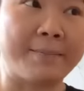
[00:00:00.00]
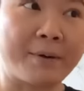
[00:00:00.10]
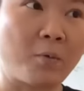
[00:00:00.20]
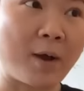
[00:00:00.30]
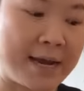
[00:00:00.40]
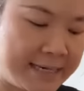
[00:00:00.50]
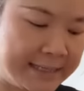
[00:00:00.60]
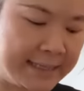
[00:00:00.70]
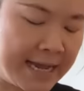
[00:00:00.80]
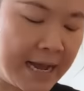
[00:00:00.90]
number one
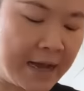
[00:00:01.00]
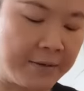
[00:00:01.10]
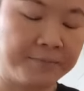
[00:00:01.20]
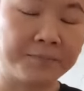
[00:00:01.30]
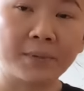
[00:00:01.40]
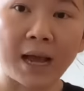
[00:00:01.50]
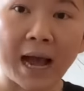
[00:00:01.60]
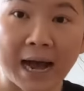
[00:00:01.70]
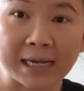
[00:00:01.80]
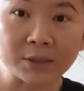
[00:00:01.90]
is that um,
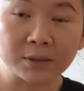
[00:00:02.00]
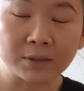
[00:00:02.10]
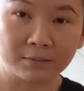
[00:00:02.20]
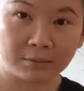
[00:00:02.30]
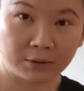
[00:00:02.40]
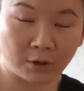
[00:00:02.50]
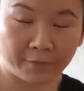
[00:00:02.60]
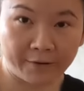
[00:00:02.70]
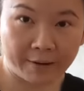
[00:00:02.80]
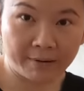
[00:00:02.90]
ask
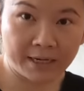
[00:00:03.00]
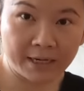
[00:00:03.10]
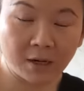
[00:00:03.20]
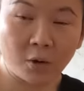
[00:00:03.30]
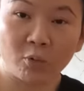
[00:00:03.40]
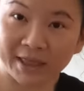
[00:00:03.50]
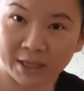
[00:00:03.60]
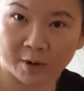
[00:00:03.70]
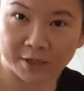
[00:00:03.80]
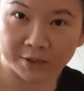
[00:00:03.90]
your family what
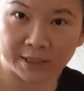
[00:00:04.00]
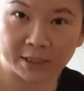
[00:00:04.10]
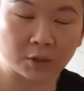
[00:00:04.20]
they want to eat.